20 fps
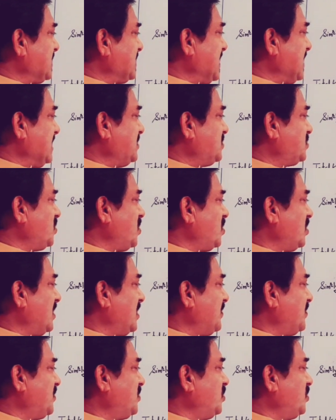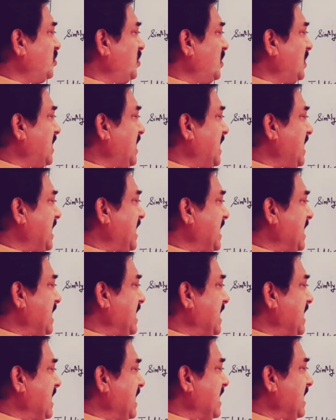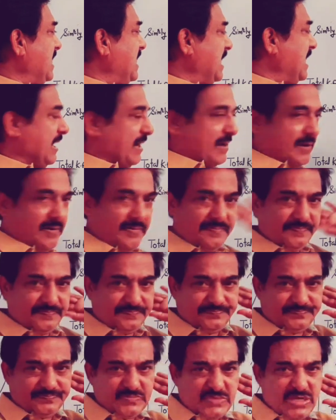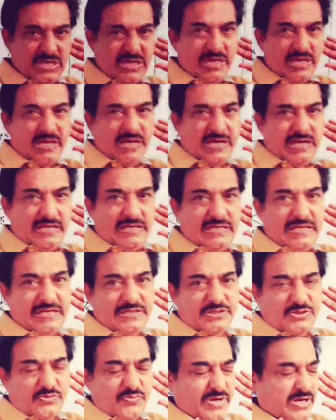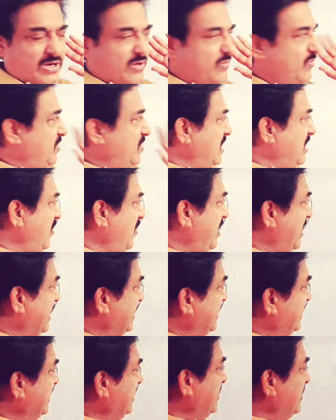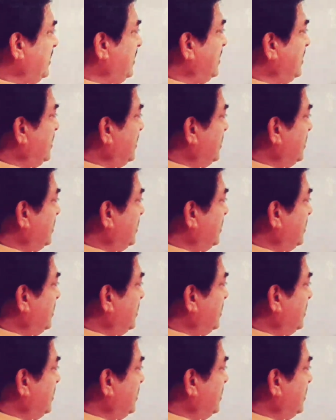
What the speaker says: and so on up to Ken. In this way, we have added